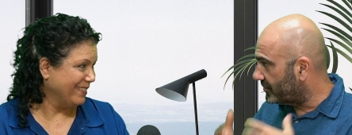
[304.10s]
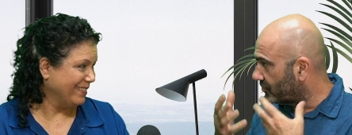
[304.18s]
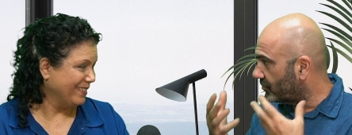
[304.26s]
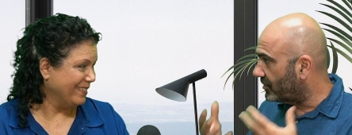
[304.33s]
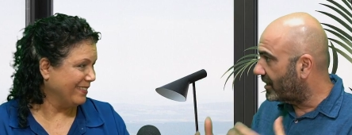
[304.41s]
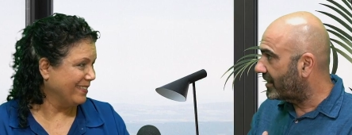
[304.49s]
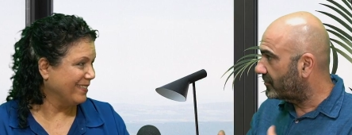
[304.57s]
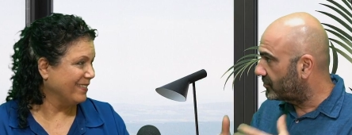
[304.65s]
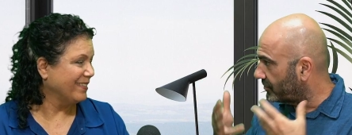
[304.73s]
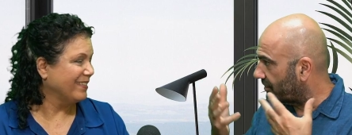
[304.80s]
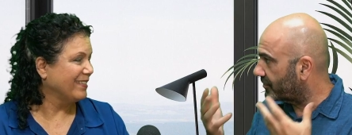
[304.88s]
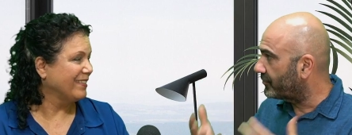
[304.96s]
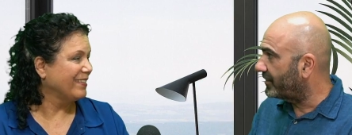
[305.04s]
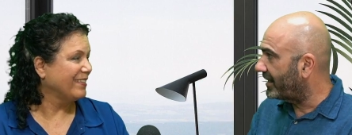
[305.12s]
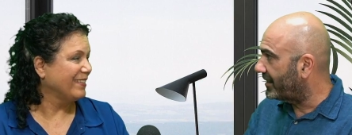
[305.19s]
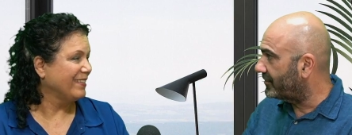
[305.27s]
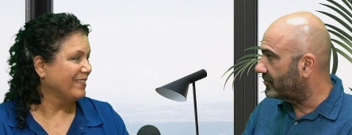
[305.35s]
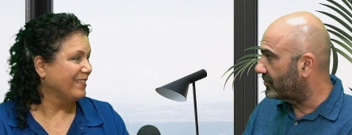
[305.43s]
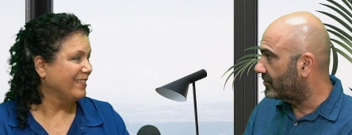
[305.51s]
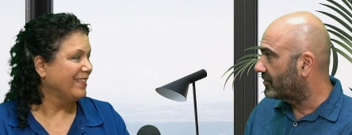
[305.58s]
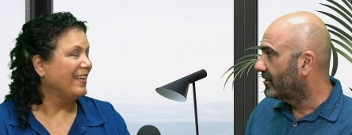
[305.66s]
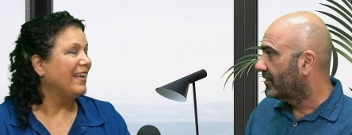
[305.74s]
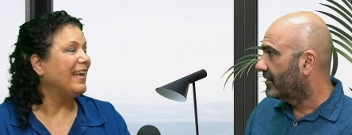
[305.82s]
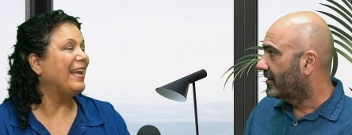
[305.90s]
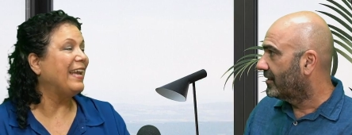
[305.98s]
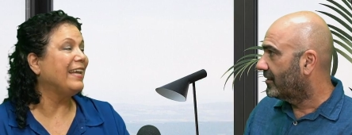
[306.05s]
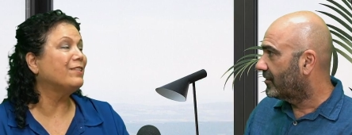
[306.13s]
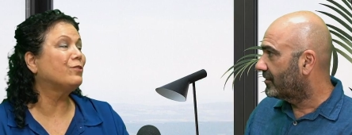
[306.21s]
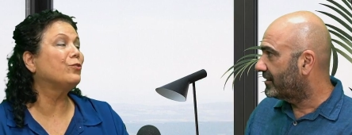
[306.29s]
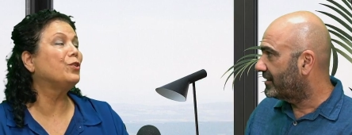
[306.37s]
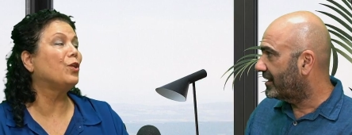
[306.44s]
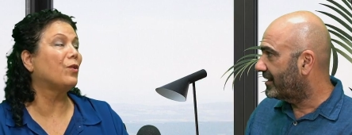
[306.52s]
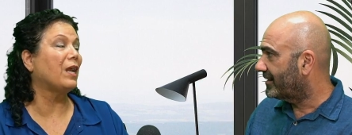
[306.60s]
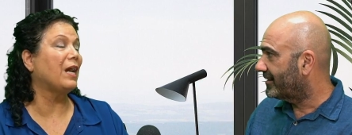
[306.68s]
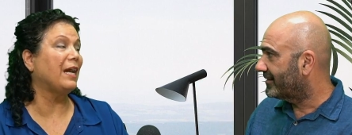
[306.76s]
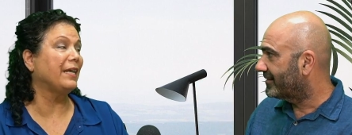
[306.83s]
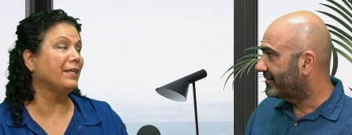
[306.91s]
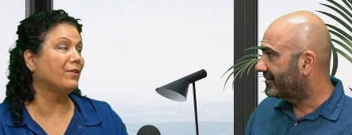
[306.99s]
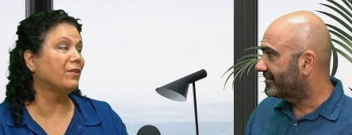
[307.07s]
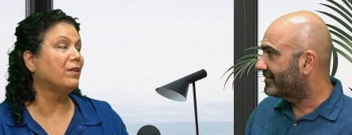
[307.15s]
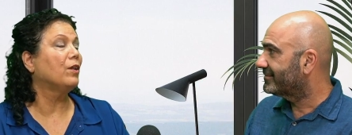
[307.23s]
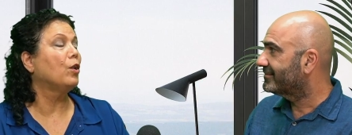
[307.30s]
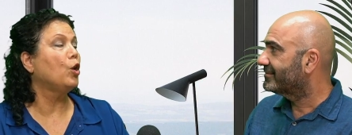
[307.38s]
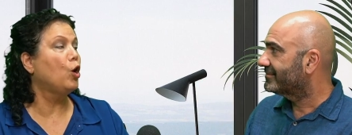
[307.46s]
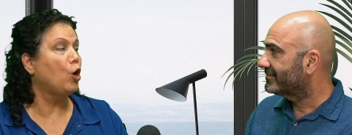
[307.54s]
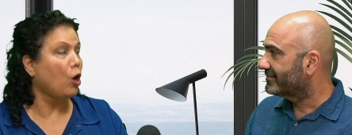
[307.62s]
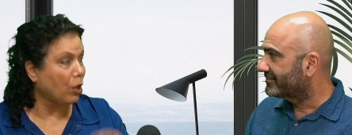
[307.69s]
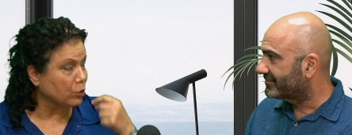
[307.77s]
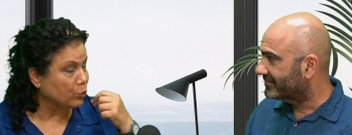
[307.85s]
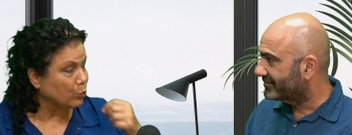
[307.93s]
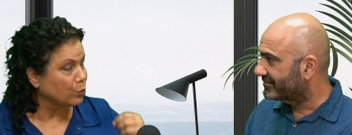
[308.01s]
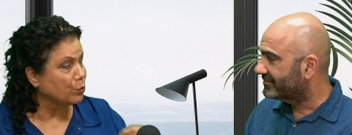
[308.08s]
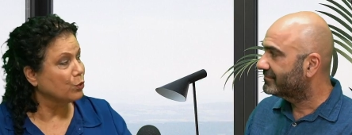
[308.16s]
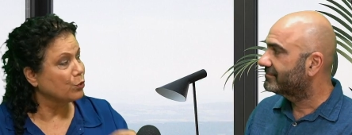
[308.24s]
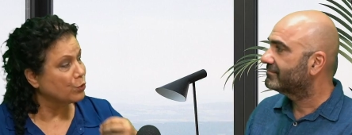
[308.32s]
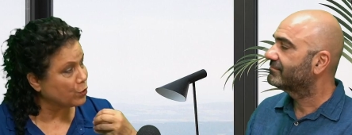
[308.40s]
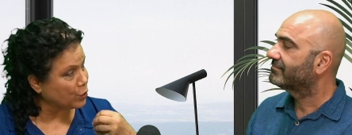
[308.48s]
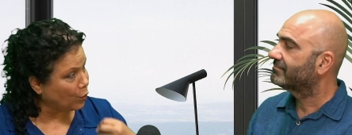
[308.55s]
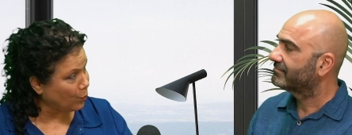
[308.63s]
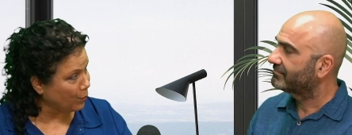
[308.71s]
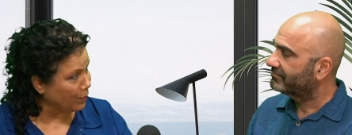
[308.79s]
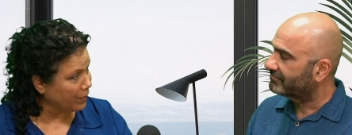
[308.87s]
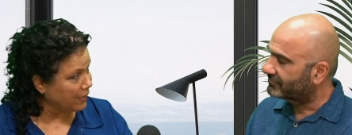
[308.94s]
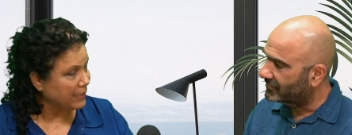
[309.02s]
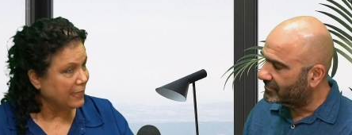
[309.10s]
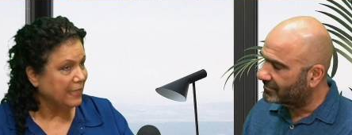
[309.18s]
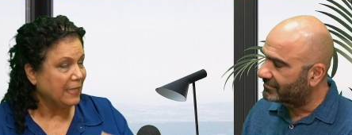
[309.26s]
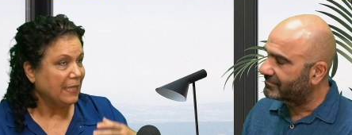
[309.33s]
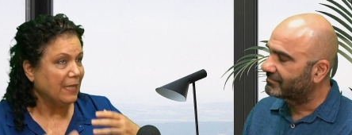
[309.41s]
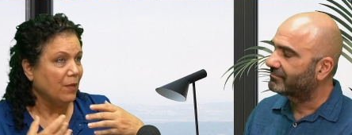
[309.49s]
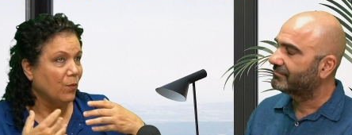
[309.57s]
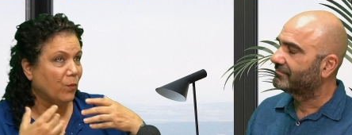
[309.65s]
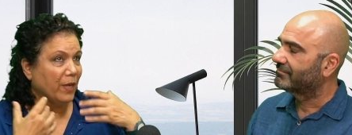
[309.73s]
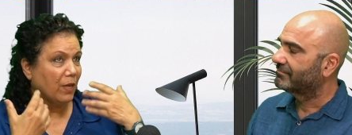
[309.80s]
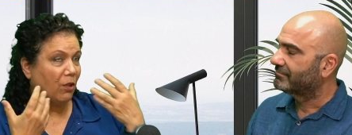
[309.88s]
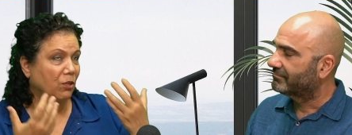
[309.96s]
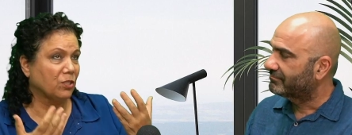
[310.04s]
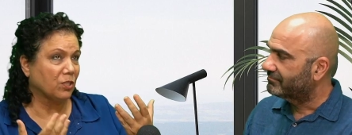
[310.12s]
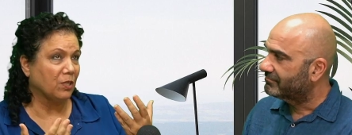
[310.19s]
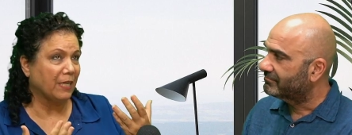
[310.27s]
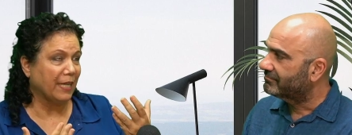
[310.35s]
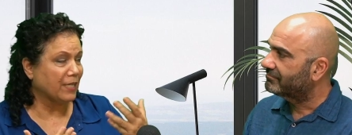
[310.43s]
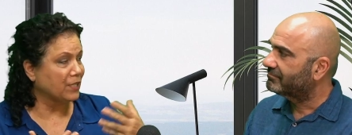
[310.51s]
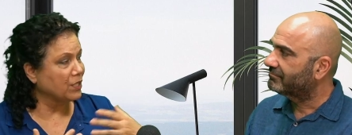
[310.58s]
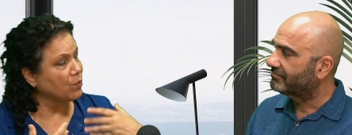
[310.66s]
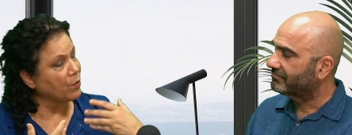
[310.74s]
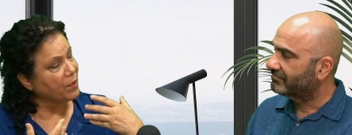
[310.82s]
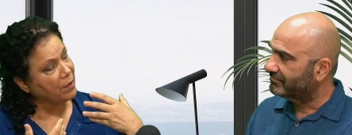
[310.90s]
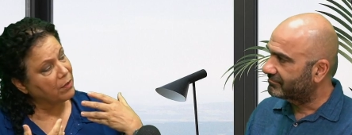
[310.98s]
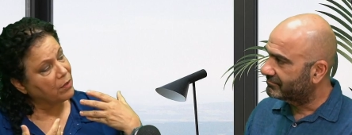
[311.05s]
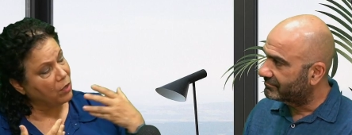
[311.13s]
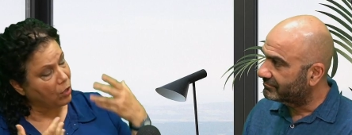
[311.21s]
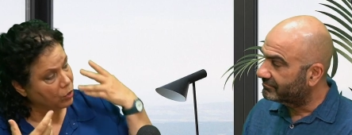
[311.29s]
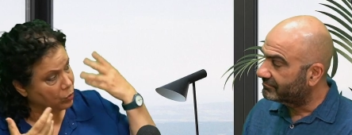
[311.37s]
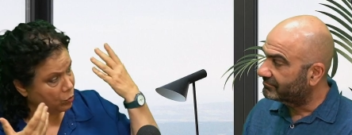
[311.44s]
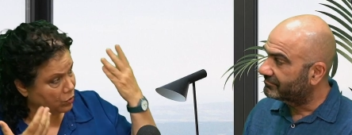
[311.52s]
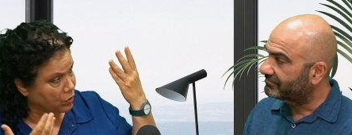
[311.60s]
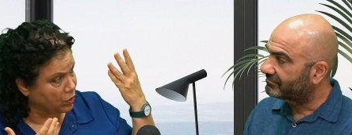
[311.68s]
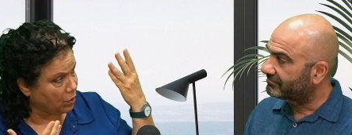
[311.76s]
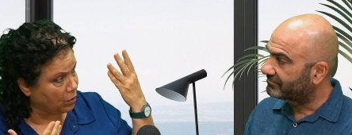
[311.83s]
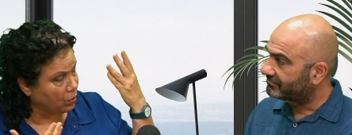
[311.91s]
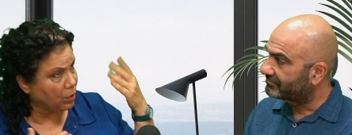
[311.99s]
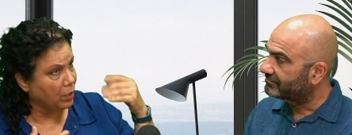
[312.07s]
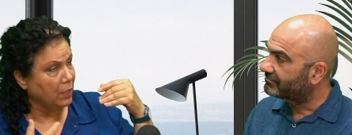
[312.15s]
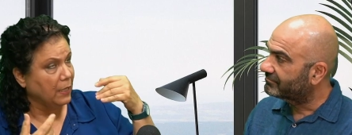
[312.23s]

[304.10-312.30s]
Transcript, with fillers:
Speaker 1: to God, to the creator. And to your
Speaker 2: higher godhood soul. We lost connection with our godhood soul